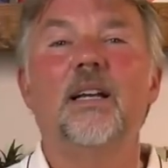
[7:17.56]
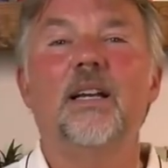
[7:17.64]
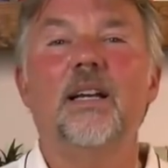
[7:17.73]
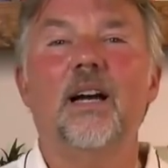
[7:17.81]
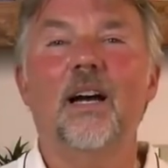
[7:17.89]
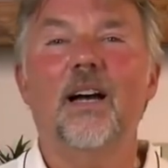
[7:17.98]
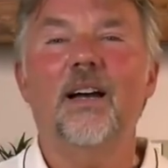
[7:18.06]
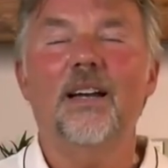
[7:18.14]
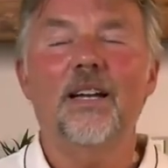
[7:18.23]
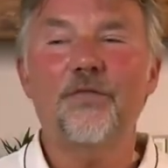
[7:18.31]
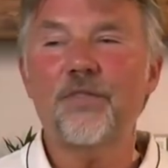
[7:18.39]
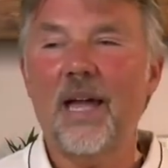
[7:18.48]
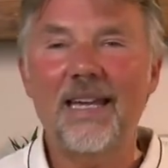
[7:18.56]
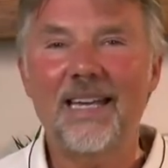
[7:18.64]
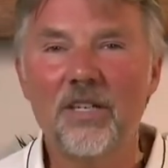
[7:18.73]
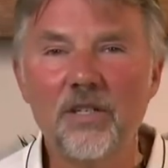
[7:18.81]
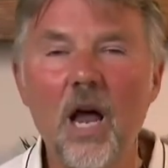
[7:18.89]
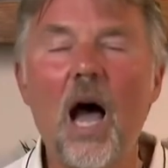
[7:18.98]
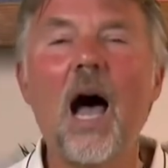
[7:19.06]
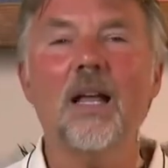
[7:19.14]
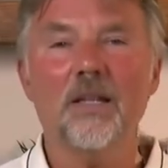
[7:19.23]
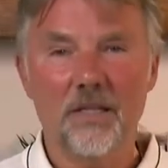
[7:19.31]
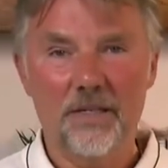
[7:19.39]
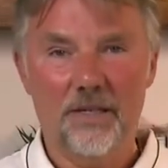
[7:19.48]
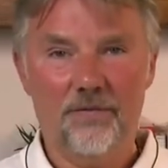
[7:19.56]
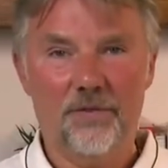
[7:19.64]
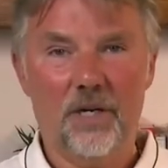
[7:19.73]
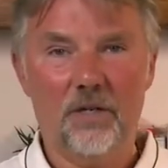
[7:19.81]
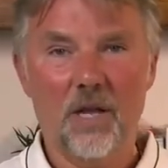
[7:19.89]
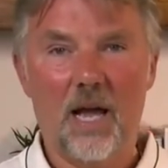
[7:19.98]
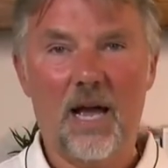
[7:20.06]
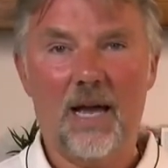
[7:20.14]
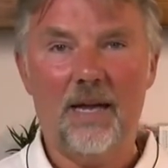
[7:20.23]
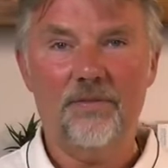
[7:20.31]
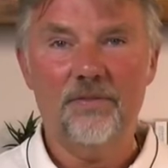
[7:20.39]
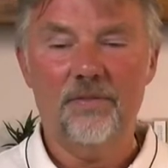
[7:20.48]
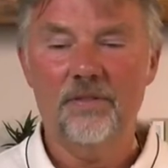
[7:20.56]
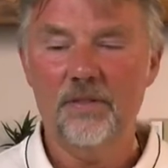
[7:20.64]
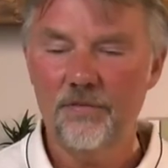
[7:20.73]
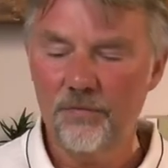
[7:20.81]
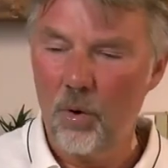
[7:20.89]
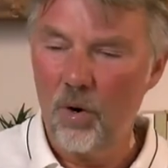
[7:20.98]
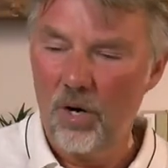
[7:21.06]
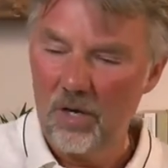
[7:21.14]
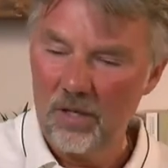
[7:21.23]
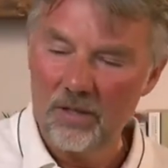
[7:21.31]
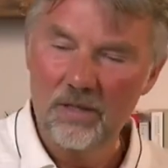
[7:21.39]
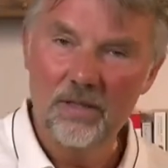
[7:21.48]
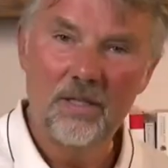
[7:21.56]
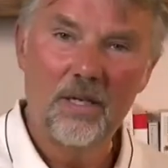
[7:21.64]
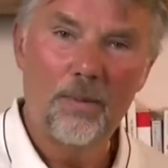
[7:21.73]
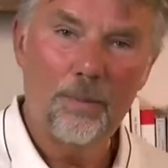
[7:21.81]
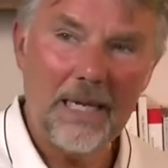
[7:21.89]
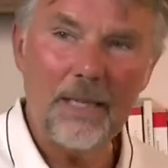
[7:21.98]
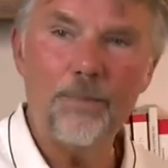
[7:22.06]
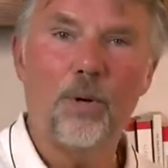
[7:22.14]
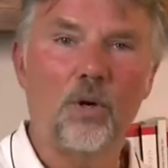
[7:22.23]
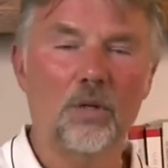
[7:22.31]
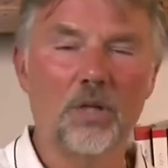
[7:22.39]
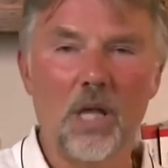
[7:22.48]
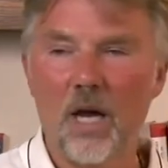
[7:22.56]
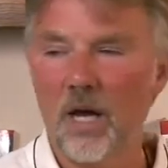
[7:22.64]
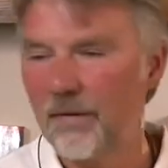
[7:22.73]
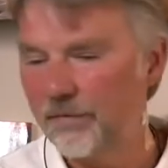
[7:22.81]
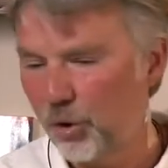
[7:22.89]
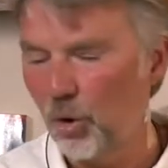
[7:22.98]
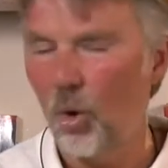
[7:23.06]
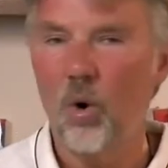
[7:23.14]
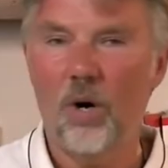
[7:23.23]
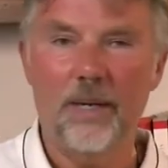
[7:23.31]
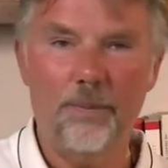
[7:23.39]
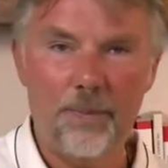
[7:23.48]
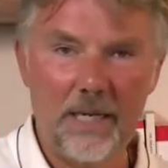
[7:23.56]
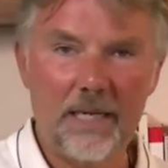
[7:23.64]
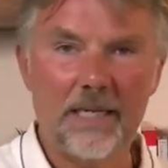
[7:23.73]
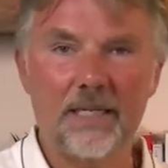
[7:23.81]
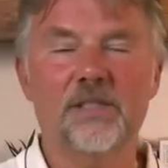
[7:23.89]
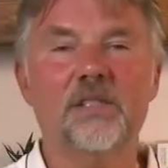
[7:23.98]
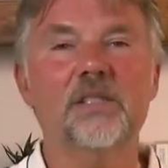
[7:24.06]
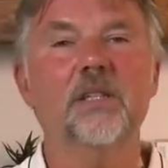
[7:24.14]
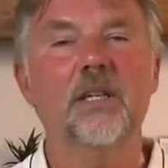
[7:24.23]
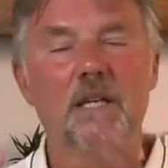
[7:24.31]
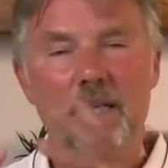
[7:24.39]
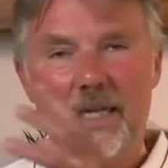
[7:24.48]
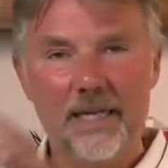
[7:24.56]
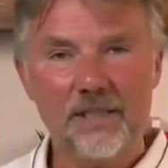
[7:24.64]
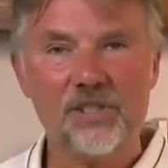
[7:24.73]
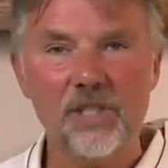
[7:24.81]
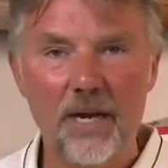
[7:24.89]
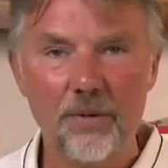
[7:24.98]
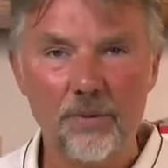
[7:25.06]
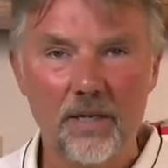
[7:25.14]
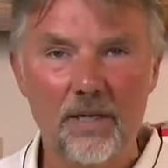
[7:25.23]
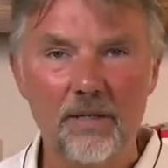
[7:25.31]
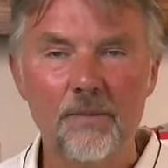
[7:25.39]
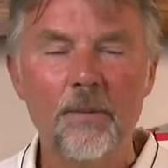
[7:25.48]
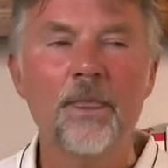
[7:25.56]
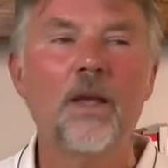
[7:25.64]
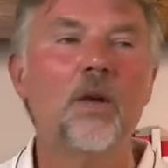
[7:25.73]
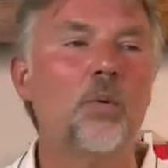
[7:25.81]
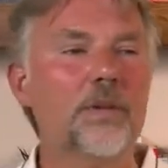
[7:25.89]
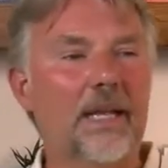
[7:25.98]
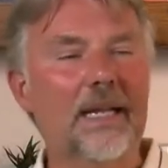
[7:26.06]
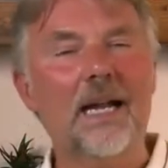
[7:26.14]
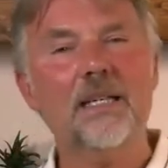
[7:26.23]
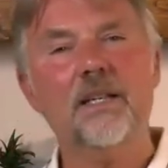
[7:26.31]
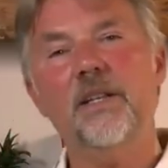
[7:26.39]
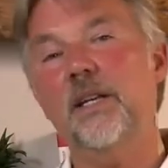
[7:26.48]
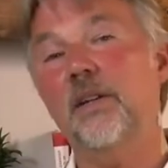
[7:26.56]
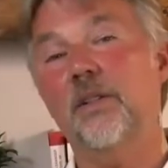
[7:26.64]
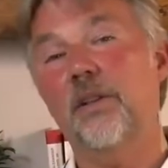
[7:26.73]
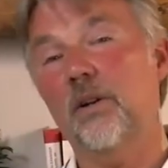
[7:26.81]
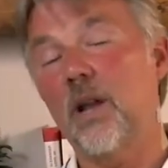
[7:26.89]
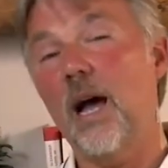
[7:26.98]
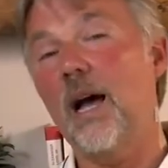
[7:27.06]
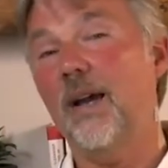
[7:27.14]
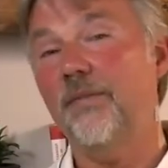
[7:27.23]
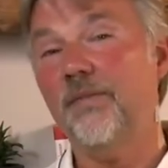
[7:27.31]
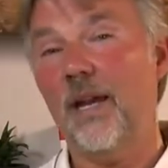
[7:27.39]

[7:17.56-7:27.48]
if they had not lived their life for people, love, joy, peace, etc., when they got to the end of their life,